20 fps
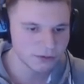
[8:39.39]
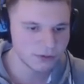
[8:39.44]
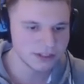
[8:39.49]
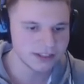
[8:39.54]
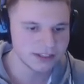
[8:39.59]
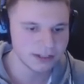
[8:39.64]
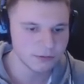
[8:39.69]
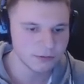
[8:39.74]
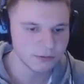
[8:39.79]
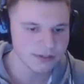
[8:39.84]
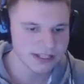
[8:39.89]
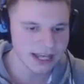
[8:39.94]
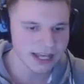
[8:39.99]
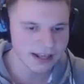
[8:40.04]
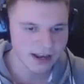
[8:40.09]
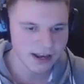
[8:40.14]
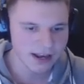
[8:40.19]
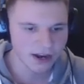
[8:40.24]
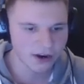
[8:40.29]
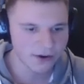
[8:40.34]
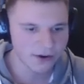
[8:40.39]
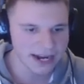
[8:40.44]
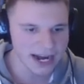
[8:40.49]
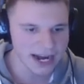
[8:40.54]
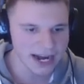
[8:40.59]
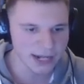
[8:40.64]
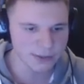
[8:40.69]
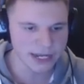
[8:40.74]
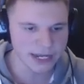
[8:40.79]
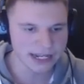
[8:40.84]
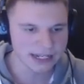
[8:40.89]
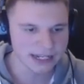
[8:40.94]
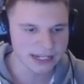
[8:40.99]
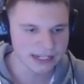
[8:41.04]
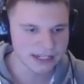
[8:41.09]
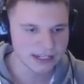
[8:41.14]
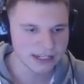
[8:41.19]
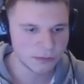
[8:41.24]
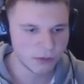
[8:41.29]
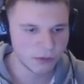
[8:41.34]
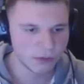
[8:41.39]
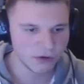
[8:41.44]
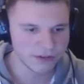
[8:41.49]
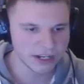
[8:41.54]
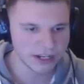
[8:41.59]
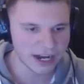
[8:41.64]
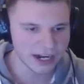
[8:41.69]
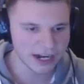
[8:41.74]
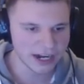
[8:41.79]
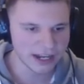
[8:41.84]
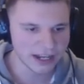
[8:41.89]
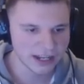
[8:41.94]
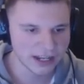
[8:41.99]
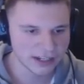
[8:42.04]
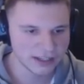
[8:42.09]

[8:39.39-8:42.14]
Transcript: what the hell was that? All right, anyway, moving on.